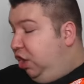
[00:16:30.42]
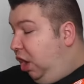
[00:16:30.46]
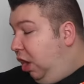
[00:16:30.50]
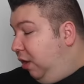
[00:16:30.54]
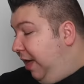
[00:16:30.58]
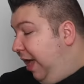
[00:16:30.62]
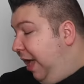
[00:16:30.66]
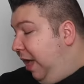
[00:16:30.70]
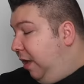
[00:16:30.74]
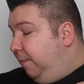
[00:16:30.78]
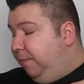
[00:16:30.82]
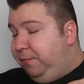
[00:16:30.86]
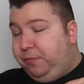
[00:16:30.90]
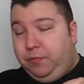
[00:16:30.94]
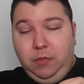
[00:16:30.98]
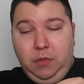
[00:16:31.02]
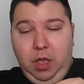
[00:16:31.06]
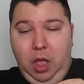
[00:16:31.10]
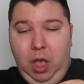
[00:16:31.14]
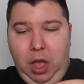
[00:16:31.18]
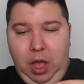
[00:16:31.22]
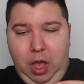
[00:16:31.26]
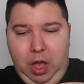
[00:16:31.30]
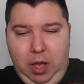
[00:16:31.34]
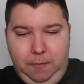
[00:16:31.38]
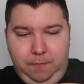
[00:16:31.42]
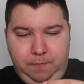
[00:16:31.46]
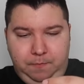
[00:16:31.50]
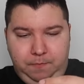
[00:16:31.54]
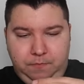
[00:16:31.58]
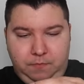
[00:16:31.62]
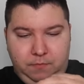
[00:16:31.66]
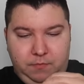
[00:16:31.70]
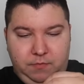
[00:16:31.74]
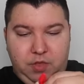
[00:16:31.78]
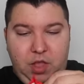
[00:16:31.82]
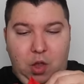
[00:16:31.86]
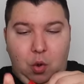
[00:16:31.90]
Okay.
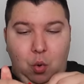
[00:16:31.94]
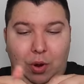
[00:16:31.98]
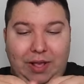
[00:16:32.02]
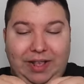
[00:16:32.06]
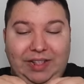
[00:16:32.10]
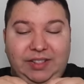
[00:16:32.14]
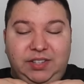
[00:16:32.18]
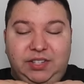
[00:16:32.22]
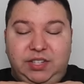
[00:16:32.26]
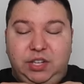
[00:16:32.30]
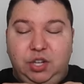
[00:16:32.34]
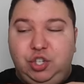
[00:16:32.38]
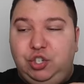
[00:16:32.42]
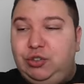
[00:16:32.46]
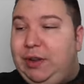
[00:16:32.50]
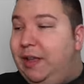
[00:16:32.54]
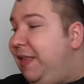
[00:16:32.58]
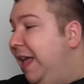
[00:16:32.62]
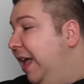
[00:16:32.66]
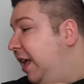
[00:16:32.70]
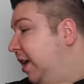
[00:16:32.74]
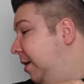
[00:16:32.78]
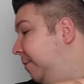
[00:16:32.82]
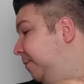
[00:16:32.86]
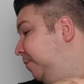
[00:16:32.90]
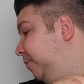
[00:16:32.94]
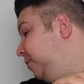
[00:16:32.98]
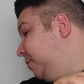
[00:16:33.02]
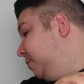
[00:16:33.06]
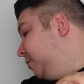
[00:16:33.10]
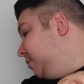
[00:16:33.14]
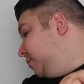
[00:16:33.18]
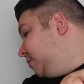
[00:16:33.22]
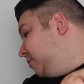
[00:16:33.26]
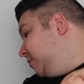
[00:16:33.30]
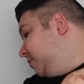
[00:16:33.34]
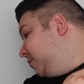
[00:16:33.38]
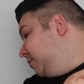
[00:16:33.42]
Orland's still shredded.
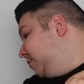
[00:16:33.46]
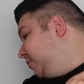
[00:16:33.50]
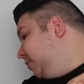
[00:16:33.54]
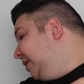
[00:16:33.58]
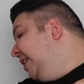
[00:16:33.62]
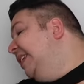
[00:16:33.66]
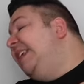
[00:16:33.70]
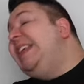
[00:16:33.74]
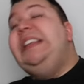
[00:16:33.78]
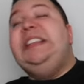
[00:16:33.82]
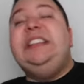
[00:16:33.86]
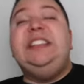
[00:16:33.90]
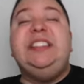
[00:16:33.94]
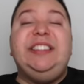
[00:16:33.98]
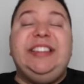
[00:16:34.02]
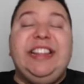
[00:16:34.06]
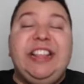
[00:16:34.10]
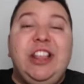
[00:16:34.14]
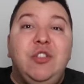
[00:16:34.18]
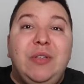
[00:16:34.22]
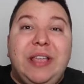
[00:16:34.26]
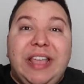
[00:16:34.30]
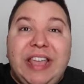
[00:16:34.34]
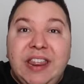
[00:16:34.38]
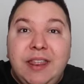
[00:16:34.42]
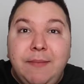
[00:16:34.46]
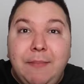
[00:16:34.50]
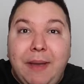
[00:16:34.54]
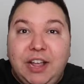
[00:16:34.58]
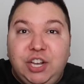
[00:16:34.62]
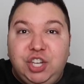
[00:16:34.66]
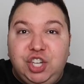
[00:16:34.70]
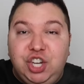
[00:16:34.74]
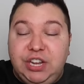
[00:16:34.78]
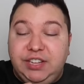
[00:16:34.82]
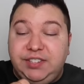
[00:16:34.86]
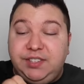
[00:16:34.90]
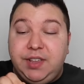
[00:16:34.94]
He's still eating my
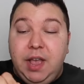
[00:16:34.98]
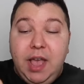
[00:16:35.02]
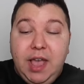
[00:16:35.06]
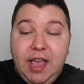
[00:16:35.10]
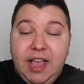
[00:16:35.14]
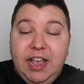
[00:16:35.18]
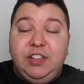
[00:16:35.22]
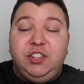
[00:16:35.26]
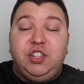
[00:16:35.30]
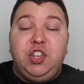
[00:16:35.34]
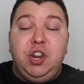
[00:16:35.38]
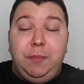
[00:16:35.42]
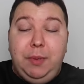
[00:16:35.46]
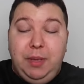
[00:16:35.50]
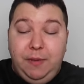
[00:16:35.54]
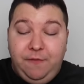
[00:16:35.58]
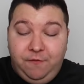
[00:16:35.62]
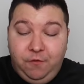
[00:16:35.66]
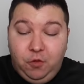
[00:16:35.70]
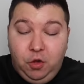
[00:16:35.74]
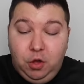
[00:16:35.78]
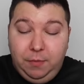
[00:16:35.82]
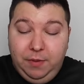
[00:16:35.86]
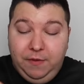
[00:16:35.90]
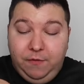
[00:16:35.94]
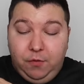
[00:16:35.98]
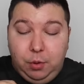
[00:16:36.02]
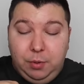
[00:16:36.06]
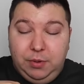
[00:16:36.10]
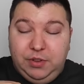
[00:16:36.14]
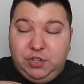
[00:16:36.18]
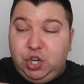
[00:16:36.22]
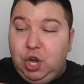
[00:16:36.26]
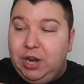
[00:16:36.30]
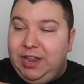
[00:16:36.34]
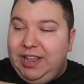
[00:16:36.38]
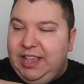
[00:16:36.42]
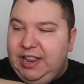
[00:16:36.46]
cheese. He's gonna be full before we
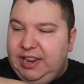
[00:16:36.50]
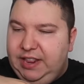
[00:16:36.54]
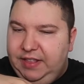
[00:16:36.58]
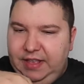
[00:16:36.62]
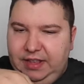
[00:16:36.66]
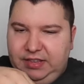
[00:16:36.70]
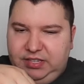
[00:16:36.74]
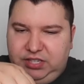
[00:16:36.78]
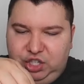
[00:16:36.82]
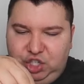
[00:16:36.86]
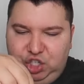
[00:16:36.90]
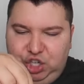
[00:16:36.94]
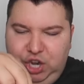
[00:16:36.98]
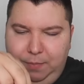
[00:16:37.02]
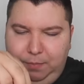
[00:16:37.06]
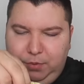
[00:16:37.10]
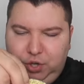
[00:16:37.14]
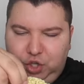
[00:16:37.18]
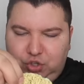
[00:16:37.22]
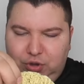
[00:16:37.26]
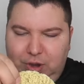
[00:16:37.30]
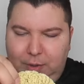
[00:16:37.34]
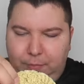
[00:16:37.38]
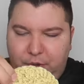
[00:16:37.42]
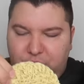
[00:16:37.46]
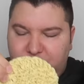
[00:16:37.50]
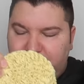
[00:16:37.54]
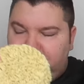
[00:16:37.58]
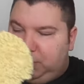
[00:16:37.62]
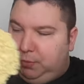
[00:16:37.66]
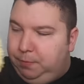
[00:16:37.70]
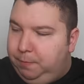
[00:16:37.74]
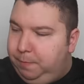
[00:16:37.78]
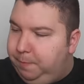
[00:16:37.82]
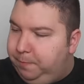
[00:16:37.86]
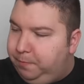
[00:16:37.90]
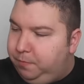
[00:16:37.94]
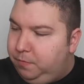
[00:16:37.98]
start eating this. Cheapers, creepers.
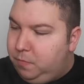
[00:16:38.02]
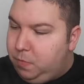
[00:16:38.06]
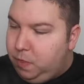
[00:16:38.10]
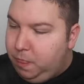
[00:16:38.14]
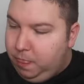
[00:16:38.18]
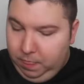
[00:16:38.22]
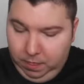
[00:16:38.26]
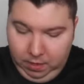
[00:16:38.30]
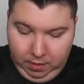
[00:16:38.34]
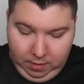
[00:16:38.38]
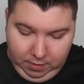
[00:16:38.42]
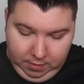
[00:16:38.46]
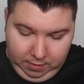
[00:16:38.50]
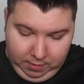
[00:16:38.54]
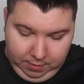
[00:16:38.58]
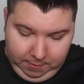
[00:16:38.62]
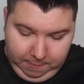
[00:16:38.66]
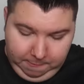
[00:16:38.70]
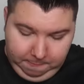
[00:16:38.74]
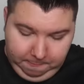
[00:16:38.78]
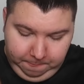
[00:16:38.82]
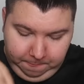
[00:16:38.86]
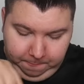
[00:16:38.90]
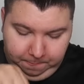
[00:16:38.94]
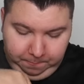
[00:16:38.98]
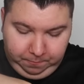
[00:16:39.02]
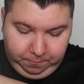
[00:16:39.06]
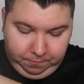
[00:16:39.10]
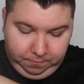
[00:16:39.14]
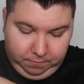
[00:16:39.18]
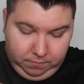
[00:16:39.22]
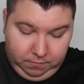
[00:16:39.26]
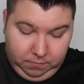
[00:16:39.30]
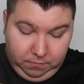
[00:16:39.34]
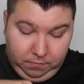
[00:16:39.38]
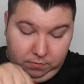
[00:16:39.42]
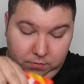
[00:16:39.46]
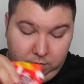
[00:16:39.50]
I'm very hungry.
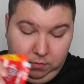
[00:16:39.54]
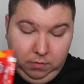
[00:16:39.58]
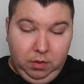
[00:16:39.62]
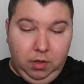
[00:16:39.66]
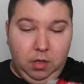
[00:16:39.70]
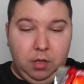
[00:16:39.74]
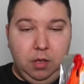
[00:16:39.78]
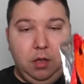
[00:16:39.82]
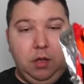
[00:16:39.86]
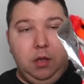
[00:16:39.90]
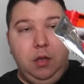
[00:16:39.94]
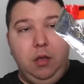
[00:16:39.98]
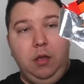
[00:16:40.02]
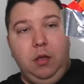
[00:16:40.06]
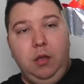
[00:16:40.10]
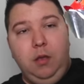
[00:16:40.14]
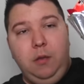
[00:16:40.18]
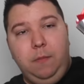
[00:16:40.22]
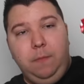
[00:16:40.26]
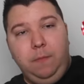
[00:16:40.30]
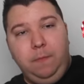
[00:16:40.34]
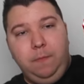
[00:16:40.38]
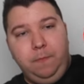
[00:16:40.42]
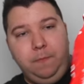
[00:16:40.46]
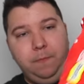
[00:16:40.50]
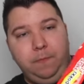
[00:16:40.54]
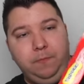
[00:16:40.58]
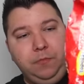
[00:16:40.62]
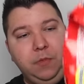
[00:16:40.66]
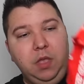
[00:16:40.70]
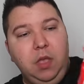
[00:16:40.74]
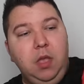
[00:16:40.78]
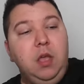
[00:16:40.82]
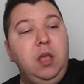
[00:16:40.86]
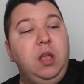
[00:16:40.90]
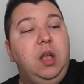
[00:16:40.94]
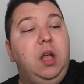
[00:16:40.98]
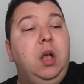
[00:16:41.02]
I burned a lot of
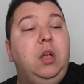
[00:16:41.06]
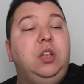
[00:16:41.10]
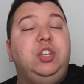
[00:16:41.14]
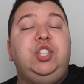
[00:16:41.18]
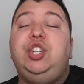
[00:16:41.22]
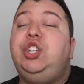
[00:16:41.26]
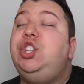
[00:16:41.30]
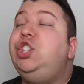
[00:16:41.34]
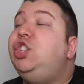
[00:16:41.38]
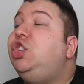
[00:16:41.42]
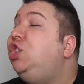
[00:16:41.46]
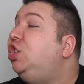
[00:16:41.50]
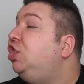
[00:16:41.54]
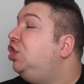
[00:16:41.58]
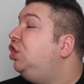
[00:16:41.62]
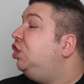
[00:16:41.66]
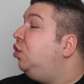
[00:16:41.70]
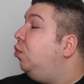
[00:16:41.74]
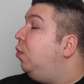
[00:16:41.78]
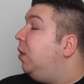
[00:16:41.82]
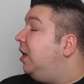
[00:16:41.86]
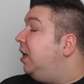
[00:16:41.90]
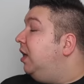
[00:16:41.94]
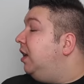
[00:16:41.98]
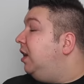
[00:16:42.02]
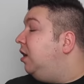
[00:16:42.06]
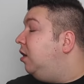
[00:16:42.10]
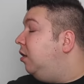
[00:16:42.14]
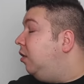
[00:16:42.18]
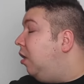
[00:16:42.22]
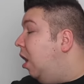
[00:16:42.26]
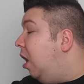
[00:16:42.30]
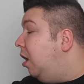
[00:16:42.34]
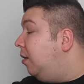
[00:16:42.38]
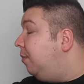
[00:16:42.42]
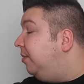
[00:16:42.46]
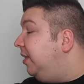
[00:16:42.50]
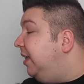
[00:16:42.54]
calories today with you. We're getting
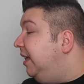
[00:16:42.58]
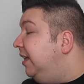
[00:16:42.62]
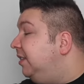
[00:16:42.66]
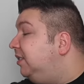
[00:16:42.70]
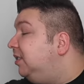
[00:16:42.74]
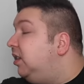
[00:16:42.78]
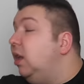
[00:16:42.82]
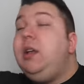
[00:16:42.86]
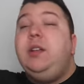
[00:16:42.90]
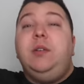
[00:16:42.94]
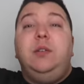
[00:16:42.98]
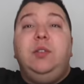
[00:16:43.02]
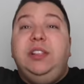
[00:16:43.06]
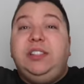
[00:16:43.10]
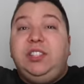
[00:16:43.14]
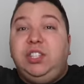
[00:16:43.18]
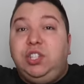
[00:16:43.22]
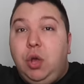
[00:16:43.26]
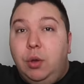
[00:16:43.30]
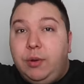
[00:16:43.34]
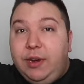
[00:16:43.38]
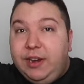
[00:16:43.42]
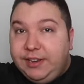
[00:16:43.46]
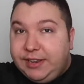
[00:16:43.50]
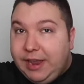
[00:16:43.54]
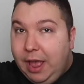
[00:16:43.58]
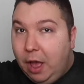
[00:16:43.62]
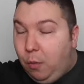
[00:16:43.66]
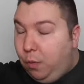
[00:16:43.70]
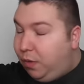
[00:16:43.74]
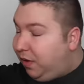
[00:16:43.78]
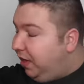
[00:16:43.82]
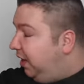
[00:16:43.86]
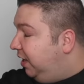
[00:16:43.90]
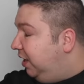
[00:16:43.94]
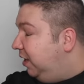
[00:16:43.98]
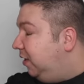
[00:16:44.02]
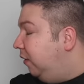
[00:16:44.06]
along, please. Let's tone it down. We're
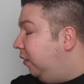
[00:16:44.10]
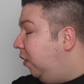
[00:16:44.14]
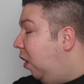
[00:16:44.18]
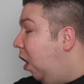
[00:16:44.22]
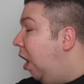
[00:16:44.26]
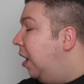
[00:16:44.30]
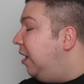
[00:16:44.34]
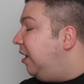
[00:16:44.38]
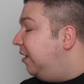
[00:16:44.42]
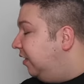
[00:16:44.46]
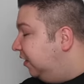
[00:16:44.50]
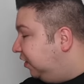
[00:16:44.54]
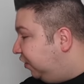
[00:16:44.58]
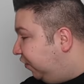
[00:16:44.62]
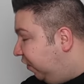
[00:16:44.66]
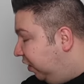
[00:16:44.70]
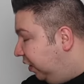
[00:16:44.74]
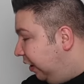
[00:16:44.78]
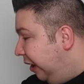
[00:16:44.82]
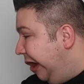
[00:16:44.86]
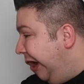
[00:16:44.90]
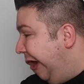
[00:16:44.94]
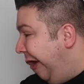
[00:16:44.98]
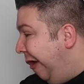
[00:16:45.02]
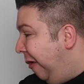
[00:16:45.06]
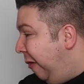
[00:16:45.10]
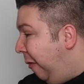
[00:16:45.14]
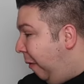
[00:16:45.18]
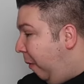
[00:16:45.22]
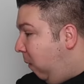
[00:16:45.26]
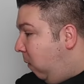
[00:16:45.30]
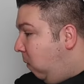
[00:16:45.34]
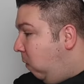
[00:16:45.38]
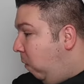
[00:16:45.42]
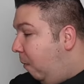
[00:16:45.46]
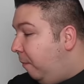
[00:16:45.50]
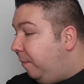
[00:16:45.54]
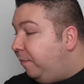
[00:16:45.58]
getting along in this video. I love
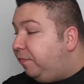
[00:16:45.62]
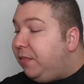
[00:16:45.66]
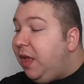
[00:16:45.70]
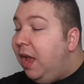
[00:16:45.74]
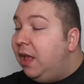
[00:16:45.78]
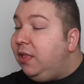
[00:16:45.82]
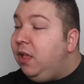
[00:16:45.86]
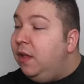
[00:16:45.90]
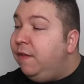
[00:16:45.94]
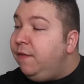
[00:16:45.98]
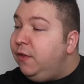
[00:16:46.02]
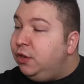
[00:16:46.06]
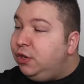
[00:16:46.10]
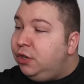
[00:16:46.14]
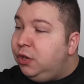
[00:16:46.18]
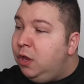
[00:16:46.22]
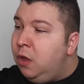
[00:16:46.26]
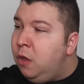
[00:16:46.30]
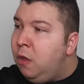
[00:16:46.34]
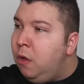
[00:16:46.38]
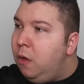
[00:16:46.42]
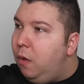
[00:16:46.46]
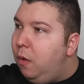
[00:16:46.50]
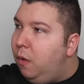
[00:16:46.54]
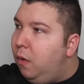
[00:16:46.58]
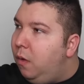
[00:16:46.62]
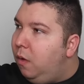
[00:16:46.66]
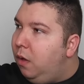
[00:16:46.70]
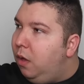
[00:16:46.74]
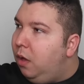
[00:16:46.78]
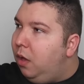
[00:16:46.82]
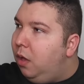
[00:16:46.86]
you. I love you too.